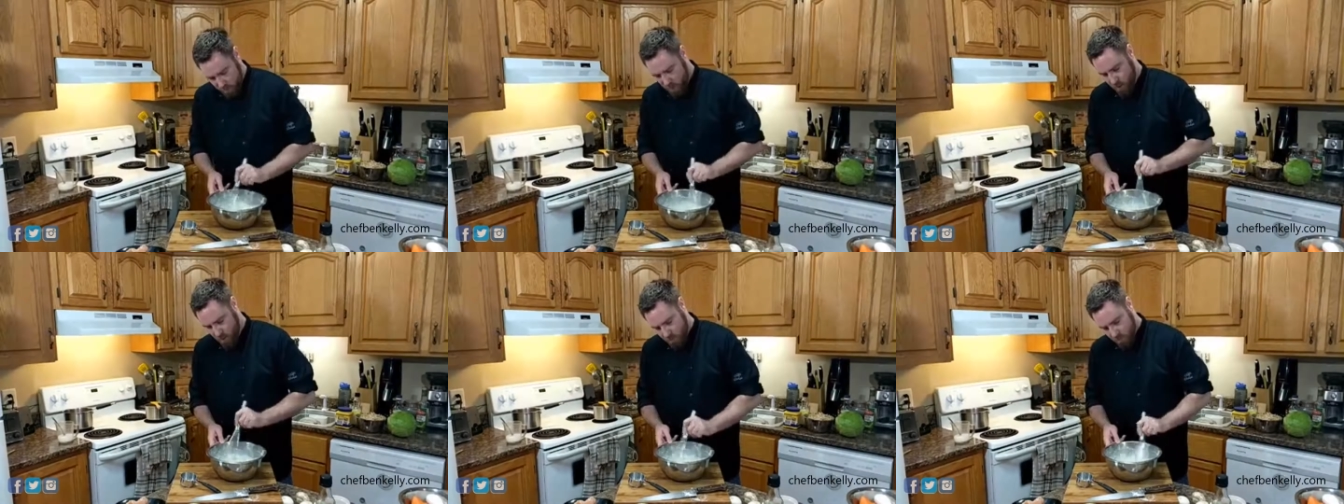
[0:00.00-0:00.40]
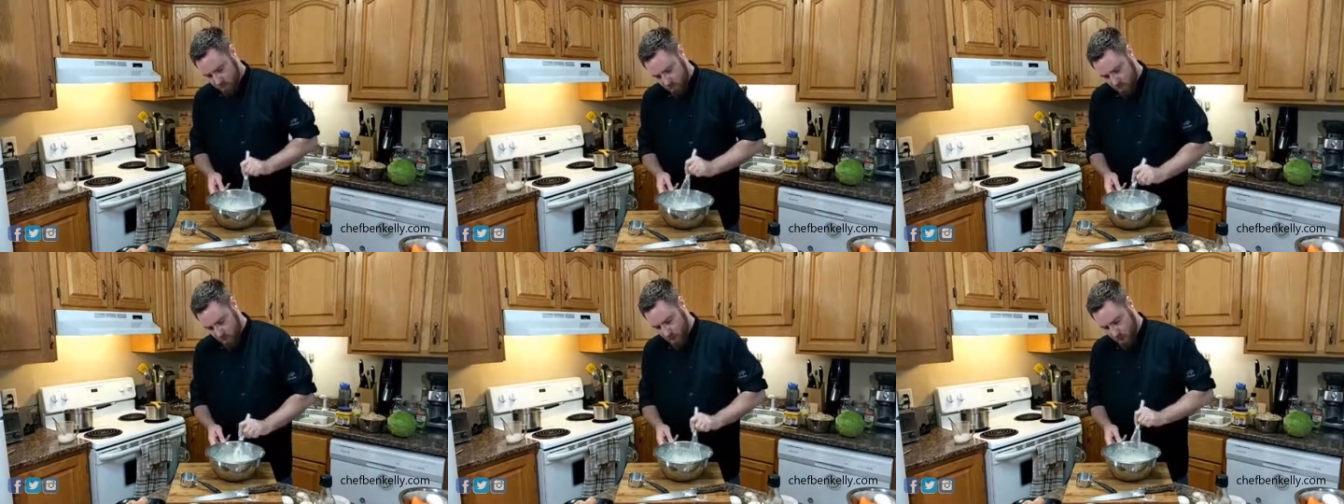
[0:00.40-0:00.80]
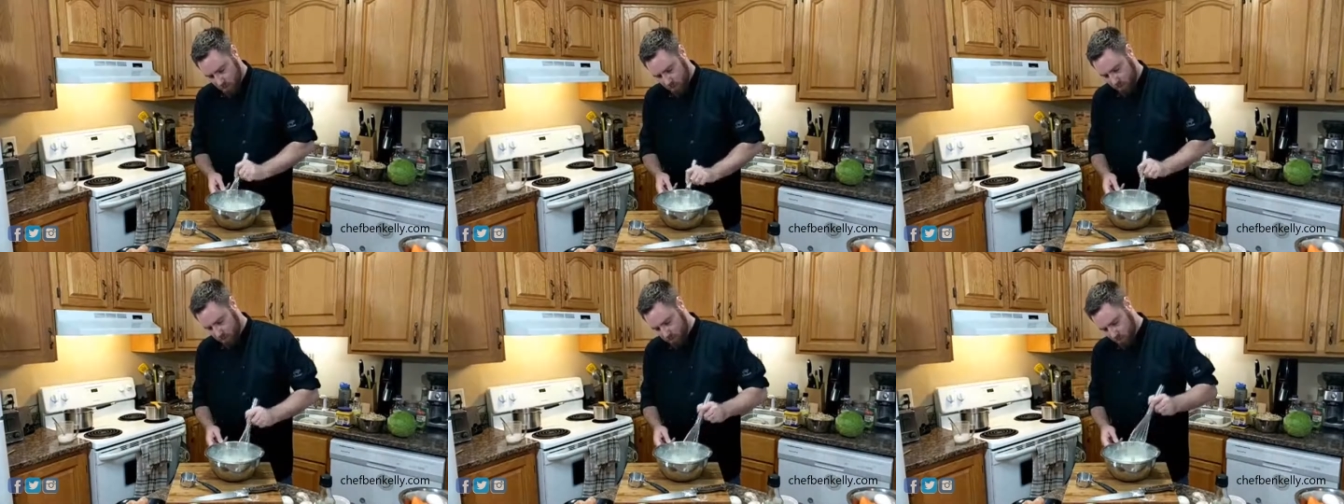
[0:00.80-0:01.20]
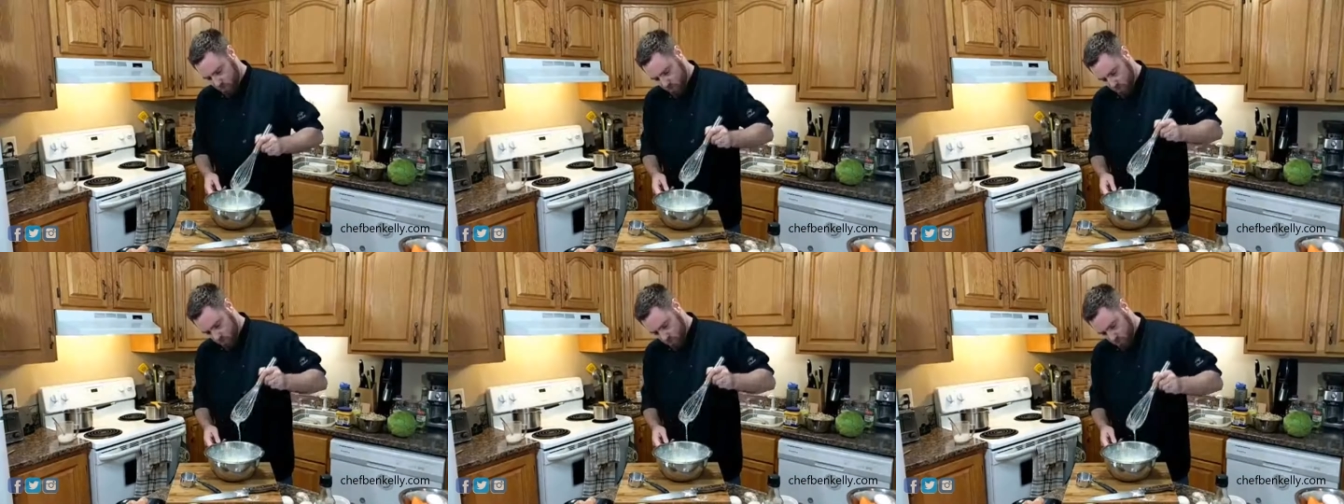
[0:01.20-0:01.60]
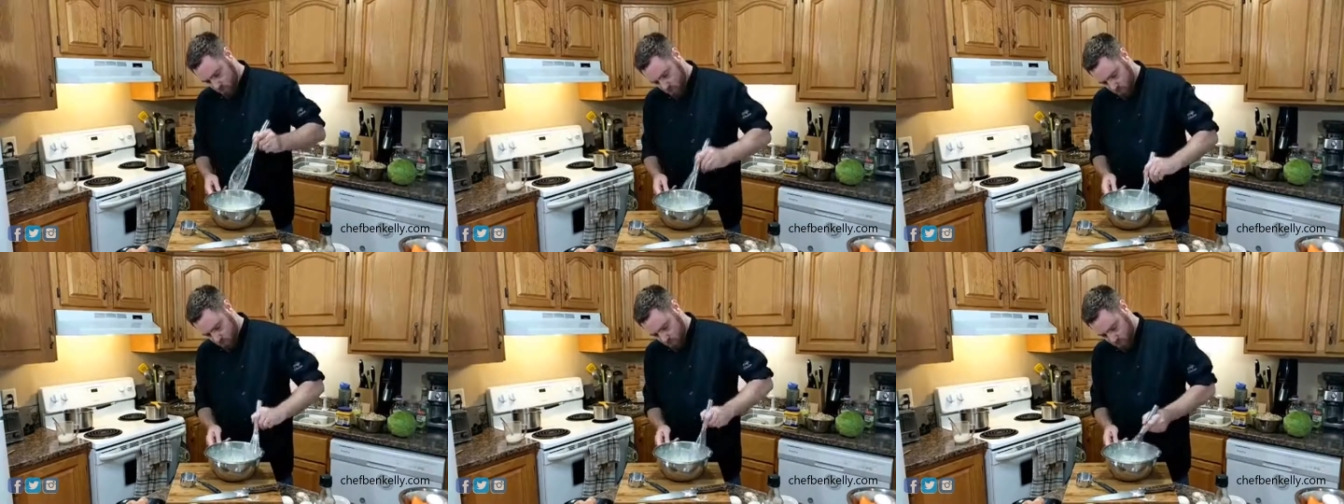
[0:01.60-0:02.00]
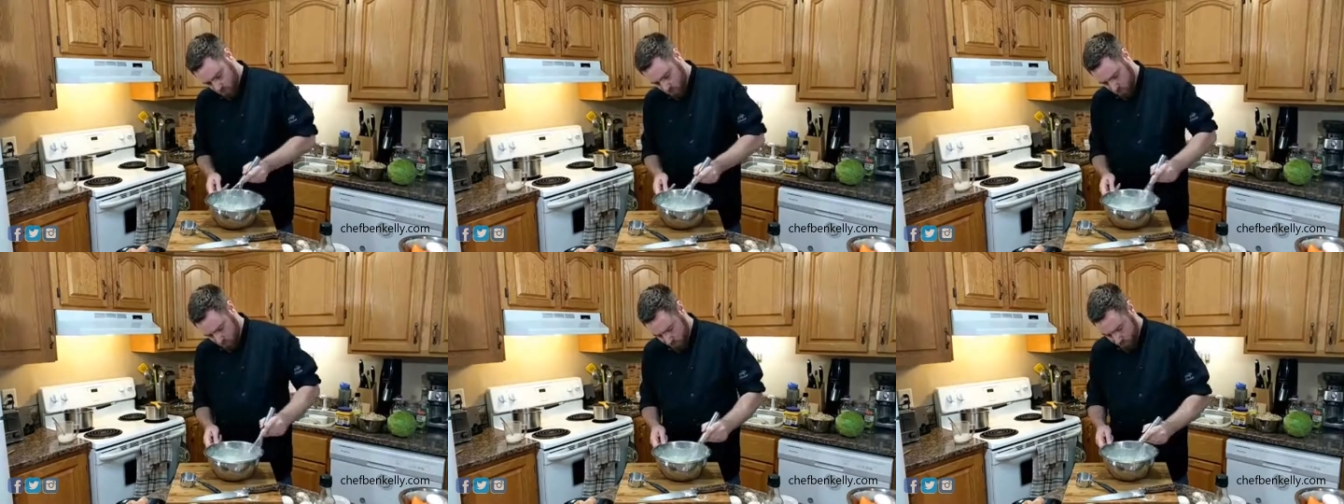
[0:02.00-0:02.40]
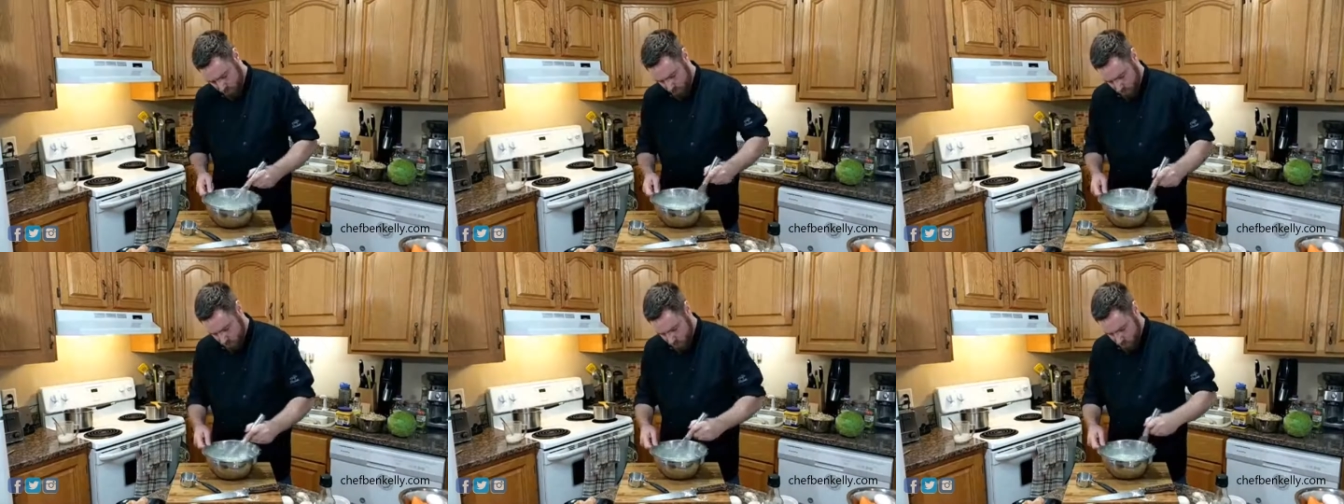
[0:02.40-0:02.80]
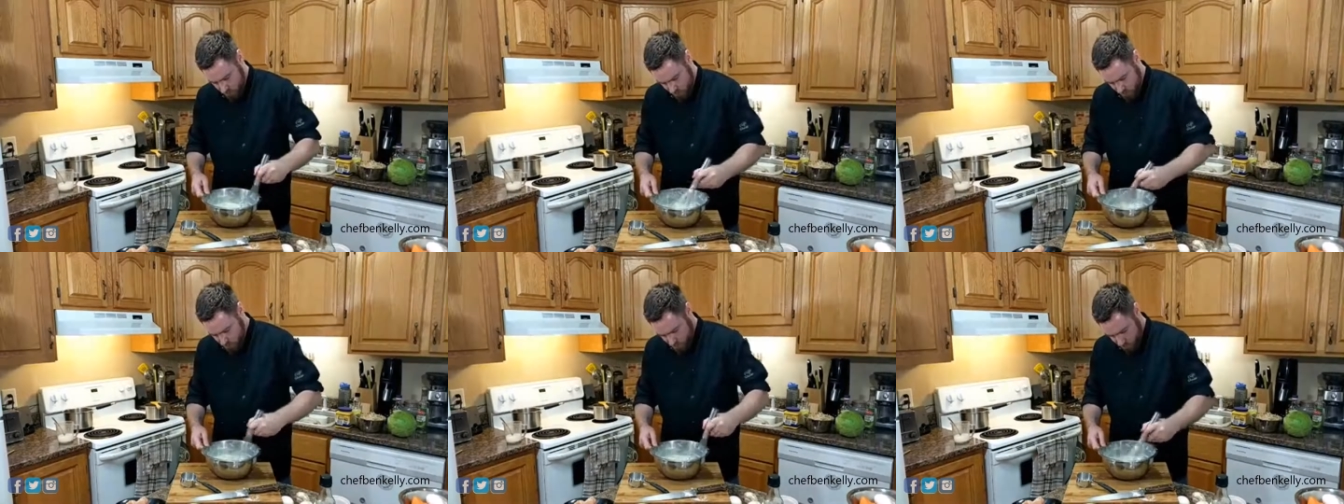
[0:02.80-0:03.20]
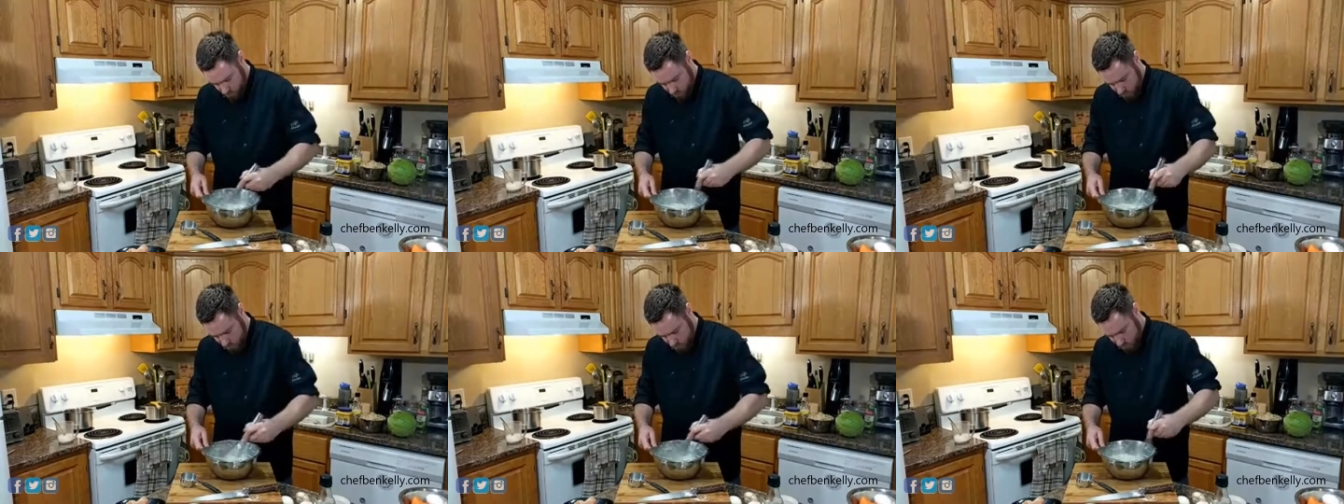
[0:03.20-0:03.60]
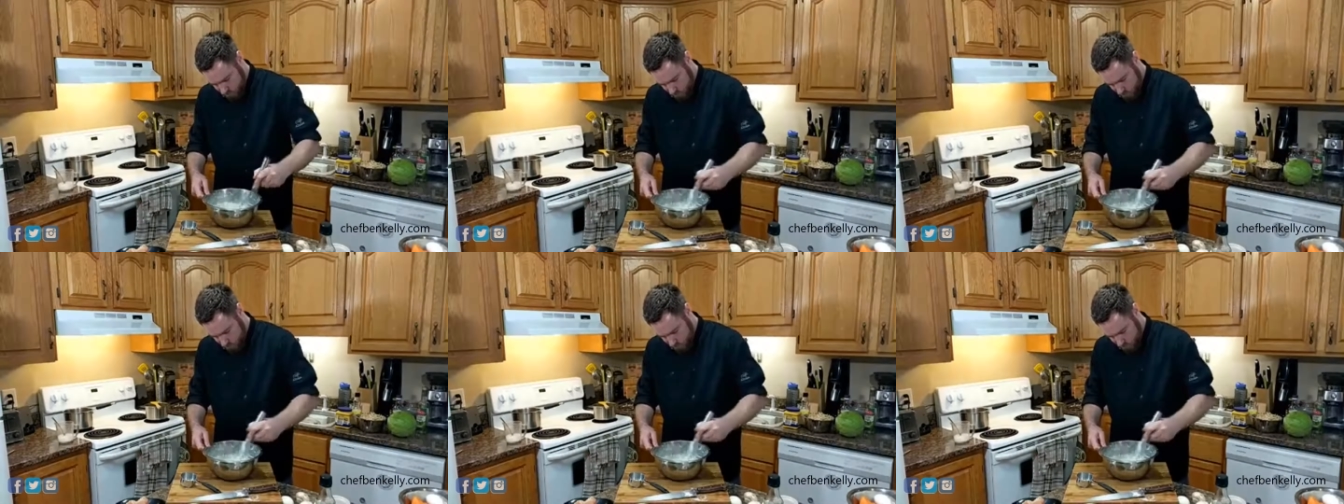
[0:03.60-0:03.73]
And it still looks thin, Jesus.